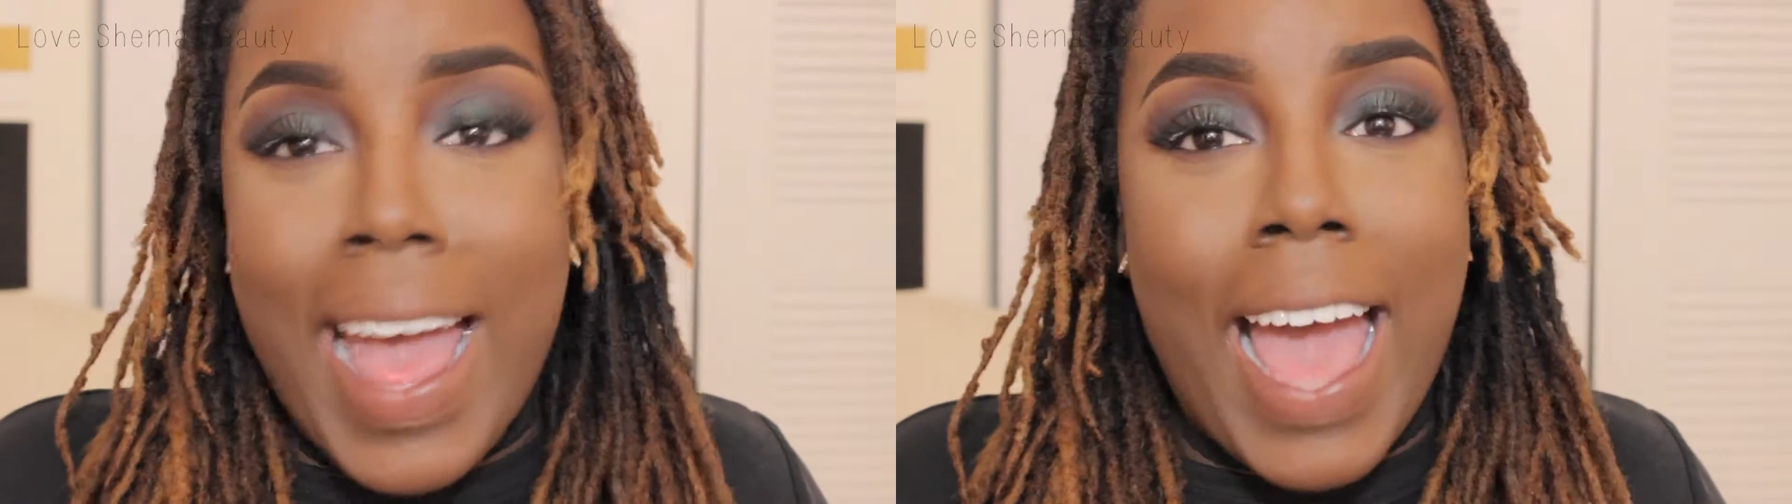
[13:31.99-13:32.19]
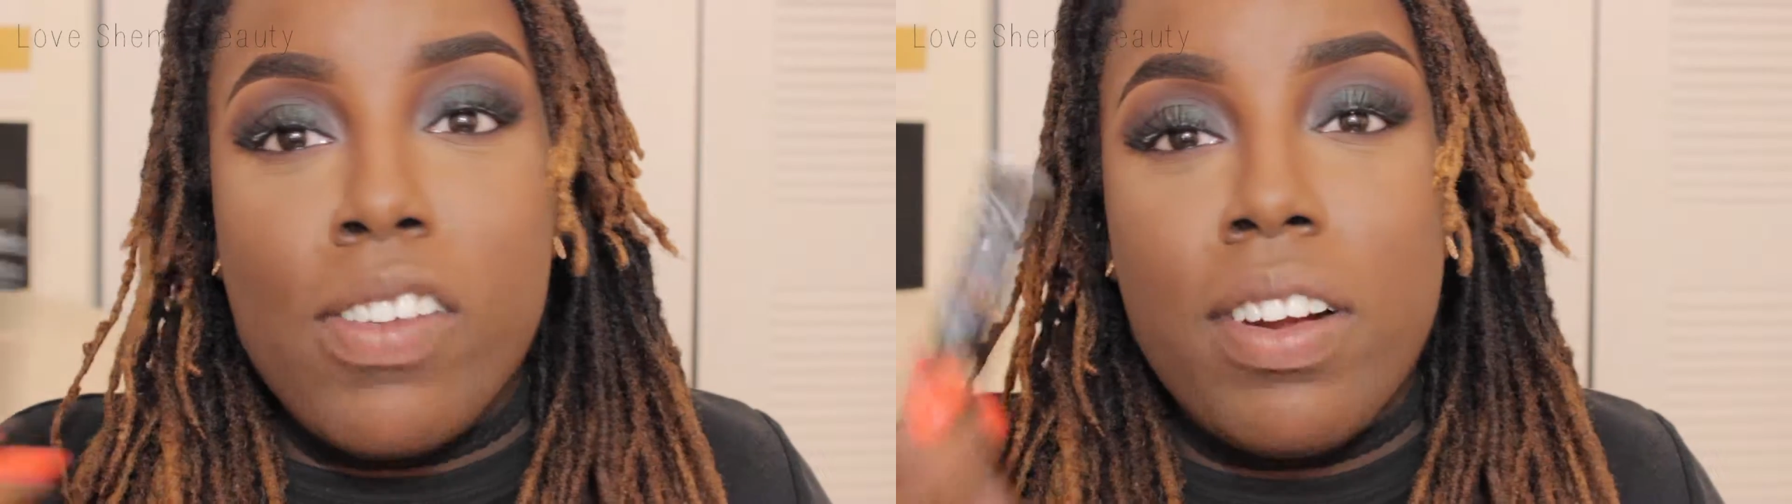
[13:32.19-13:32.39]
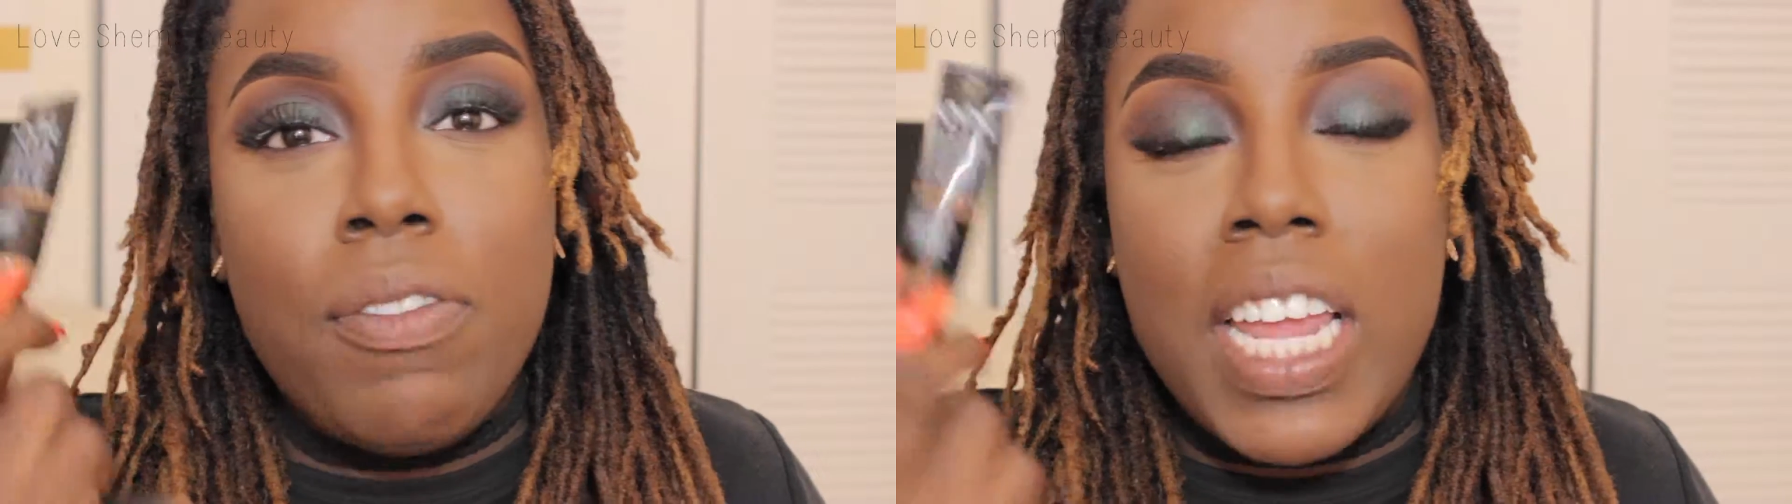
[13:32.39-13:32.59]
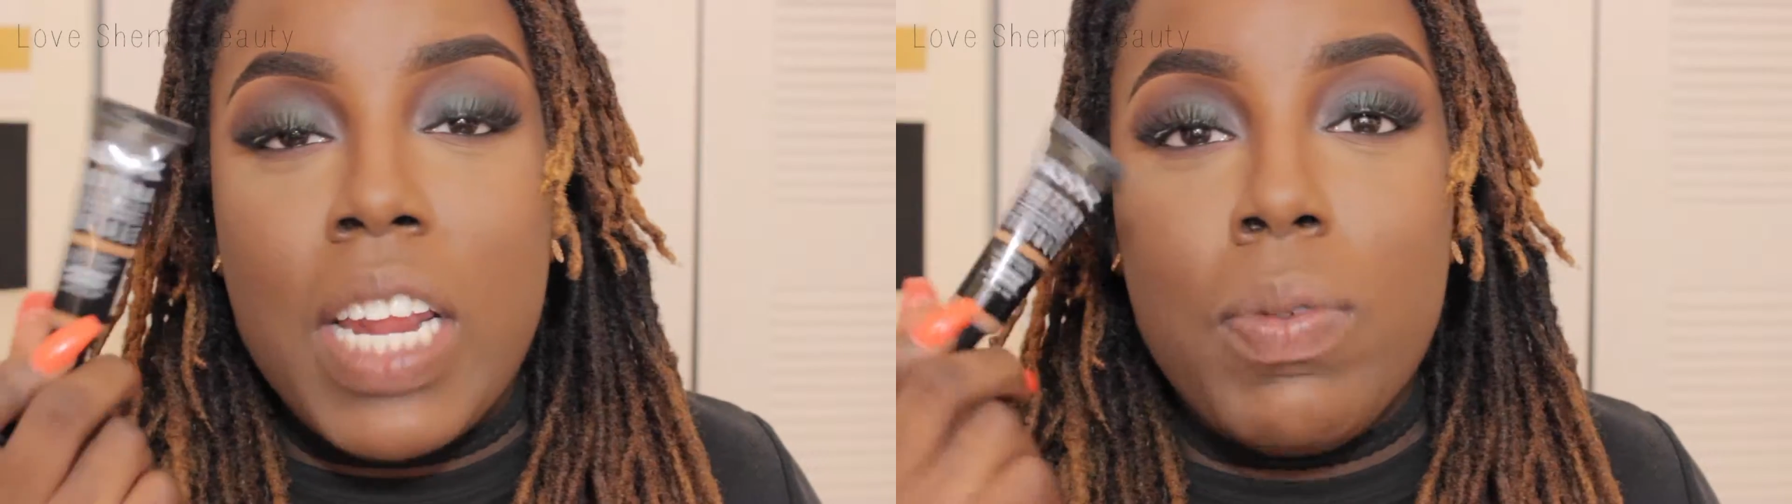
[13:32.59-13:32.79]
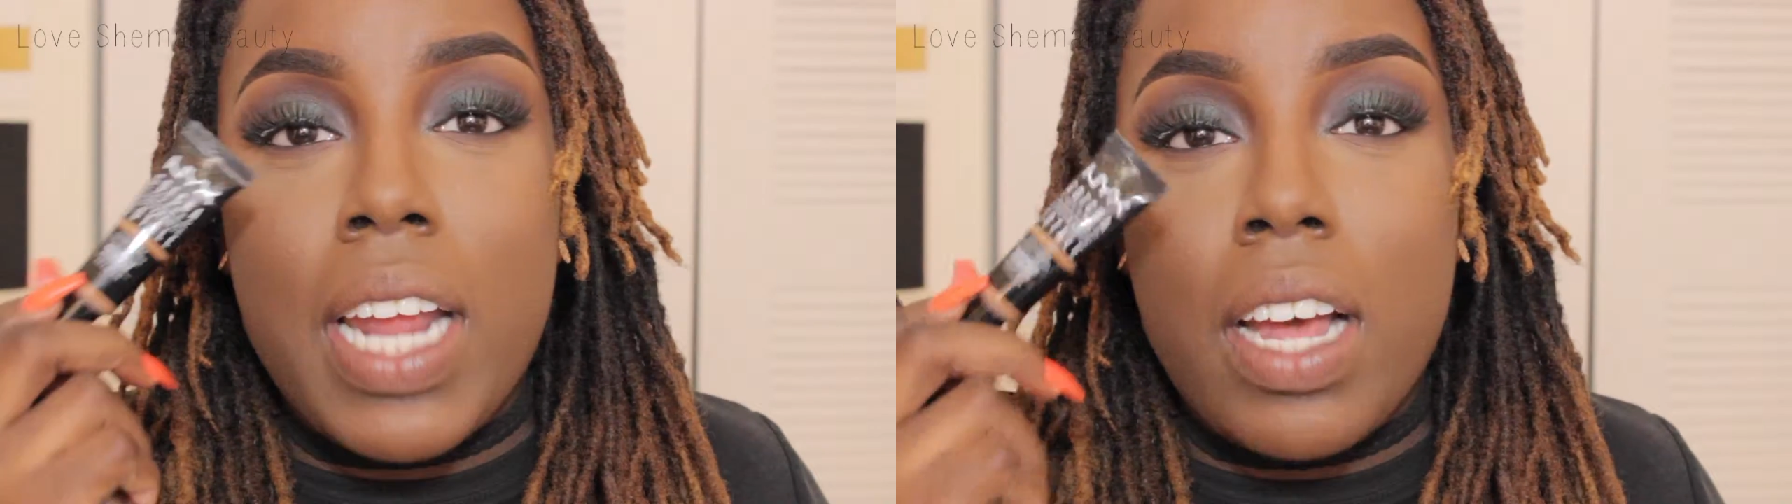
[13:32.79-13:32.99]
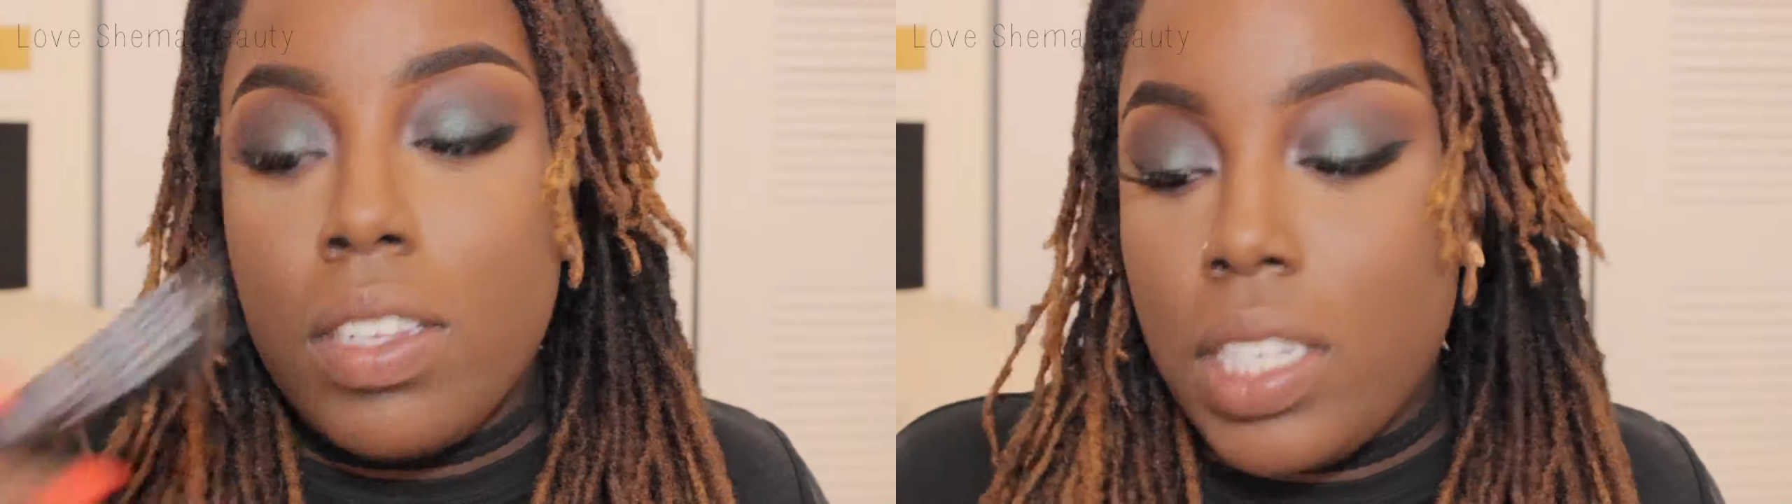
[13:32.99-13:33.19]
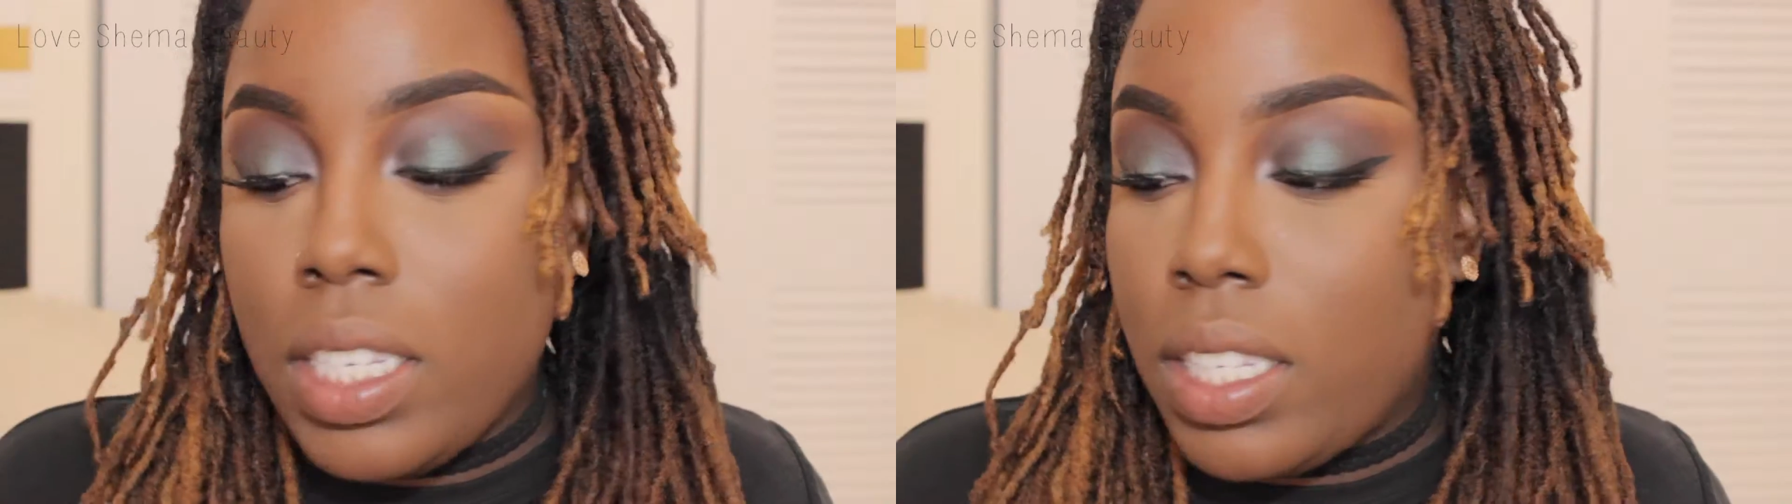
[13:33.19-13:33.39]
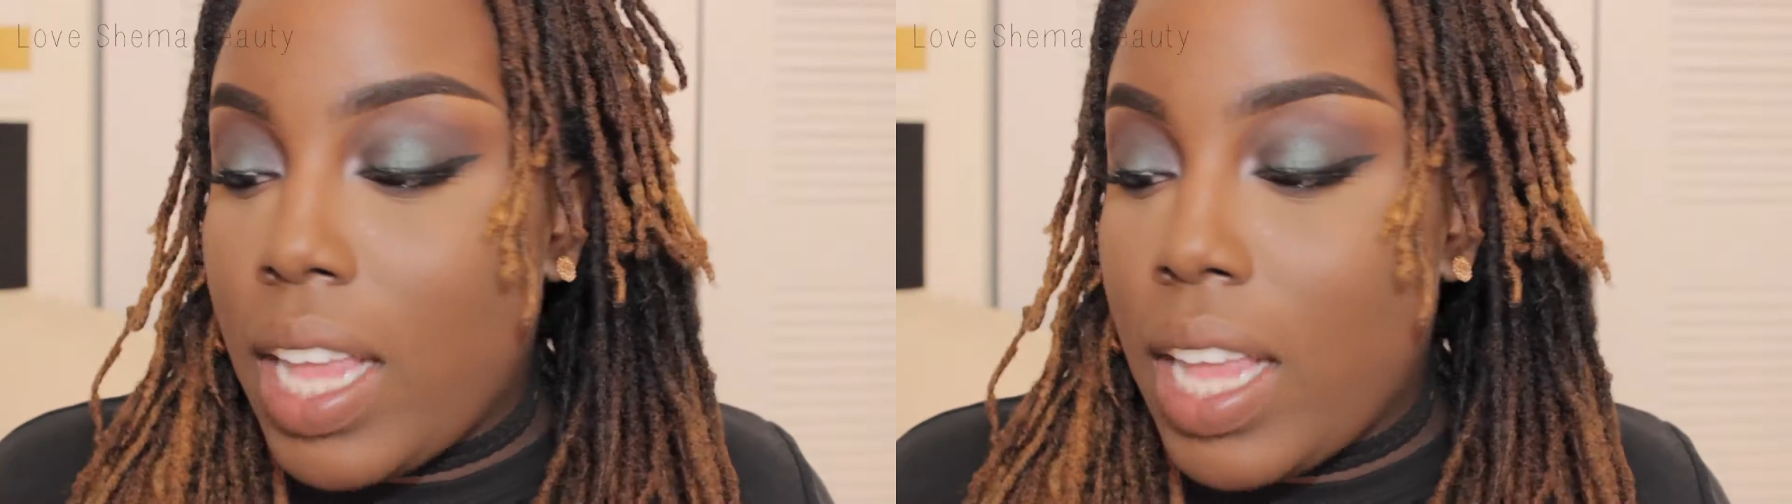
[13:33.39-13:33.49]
I don't know if anyone else